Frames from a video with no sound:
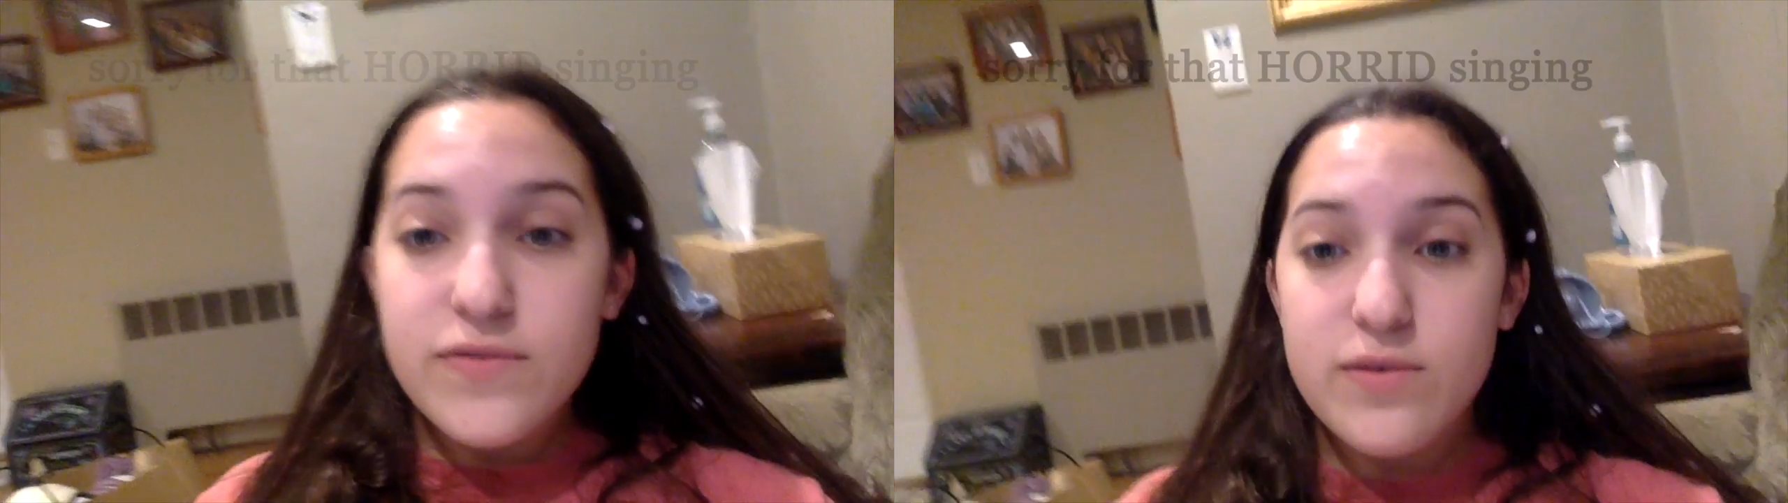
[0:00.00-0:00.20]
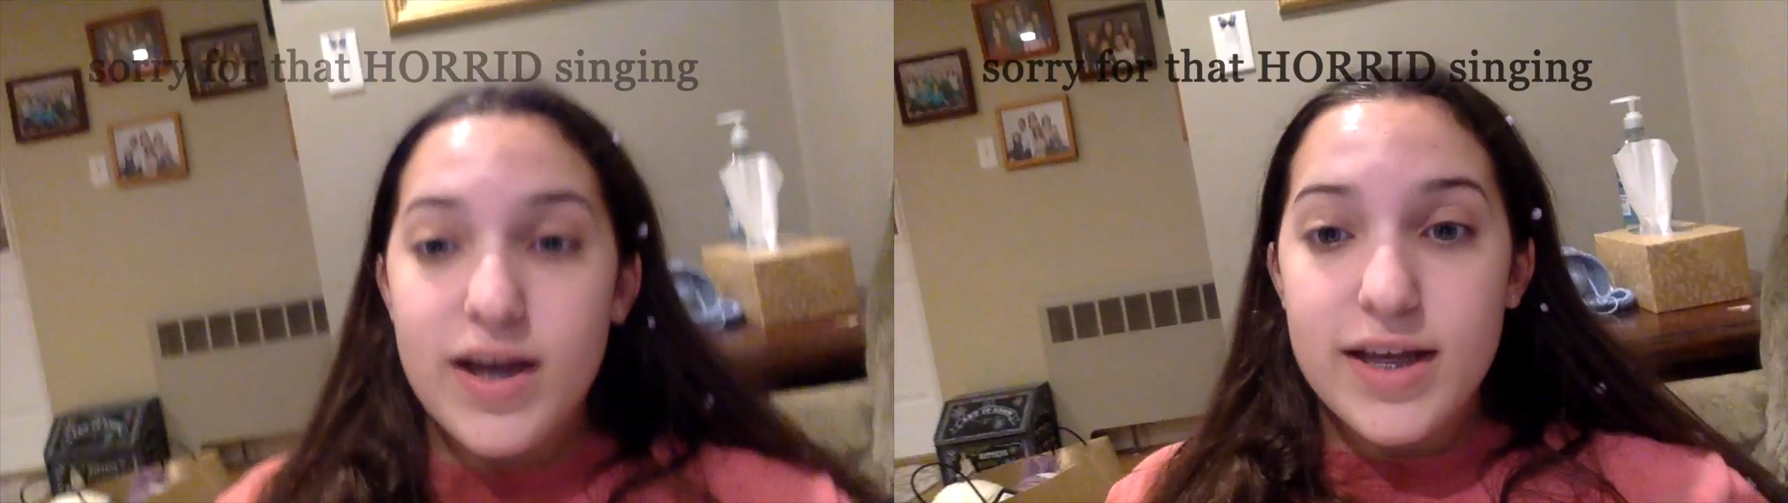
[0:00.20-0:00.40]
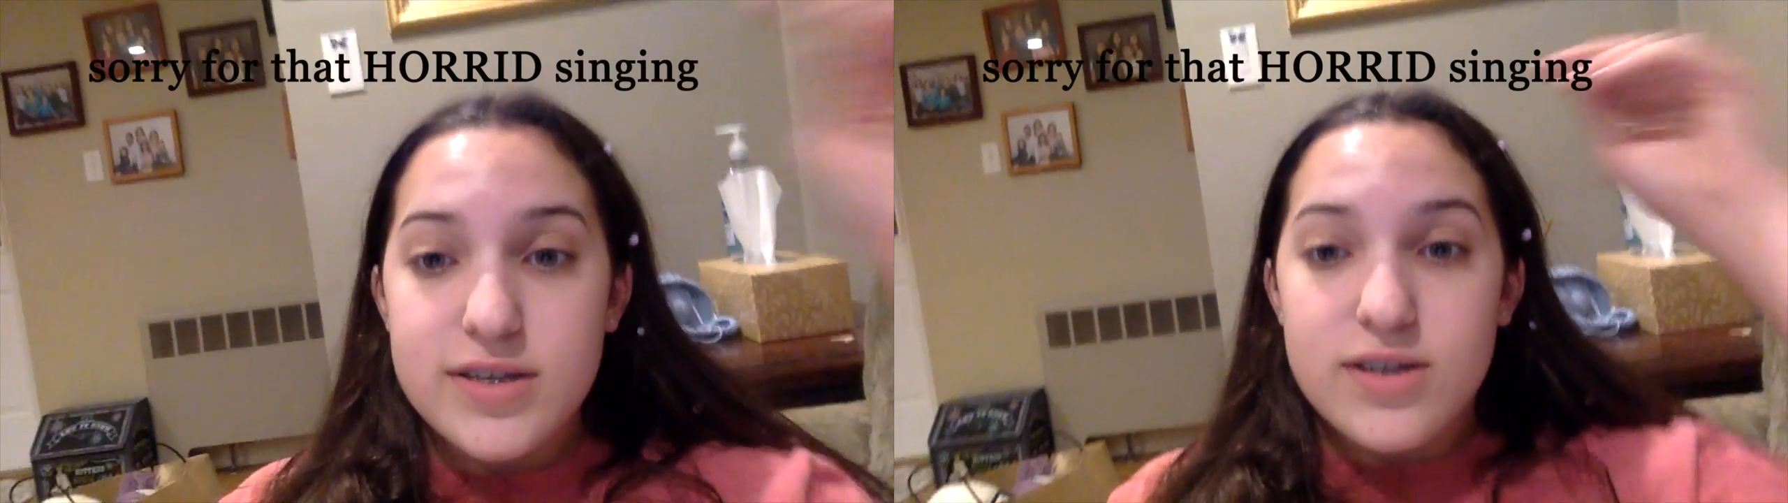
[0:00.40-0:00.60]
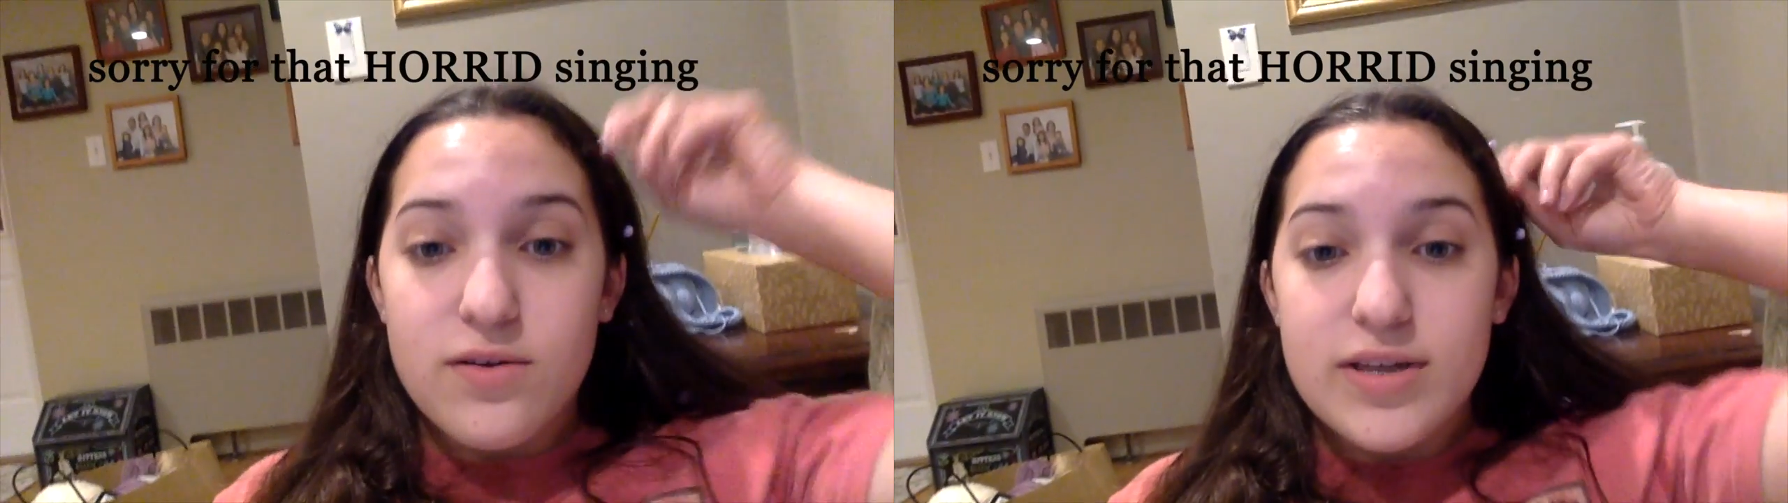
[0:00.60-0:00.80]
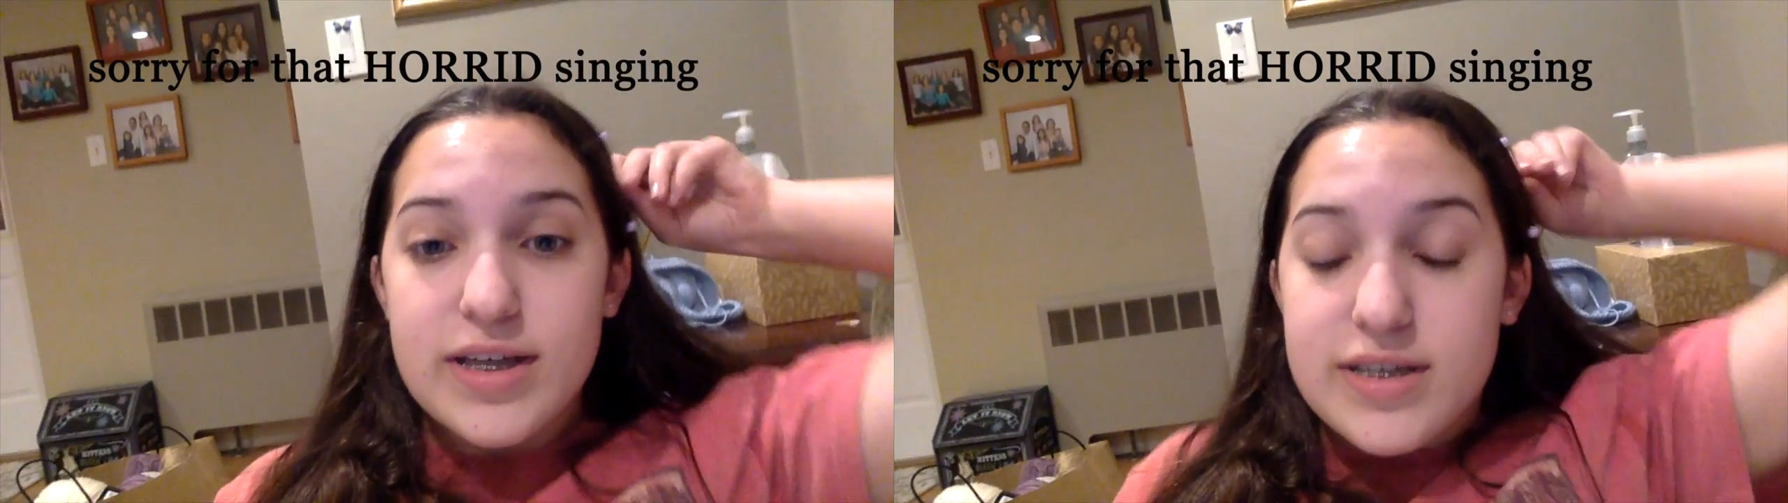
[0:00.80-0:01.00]
You guys
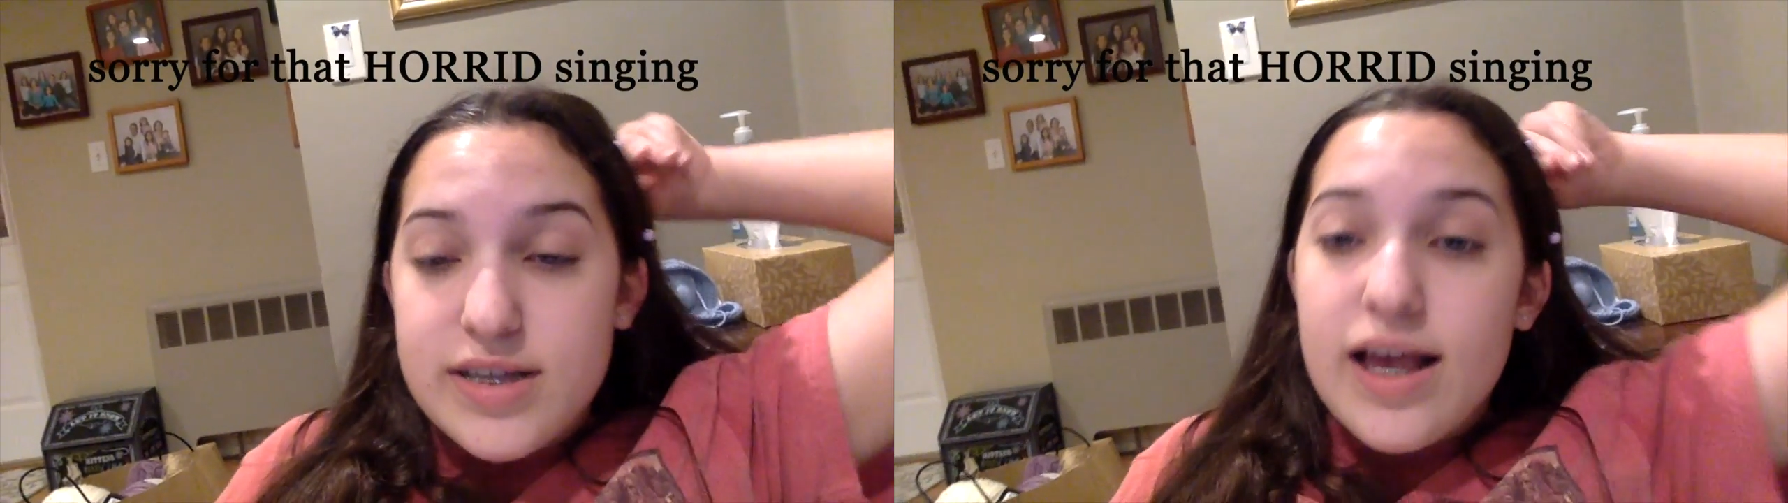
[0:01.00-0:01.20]
know this,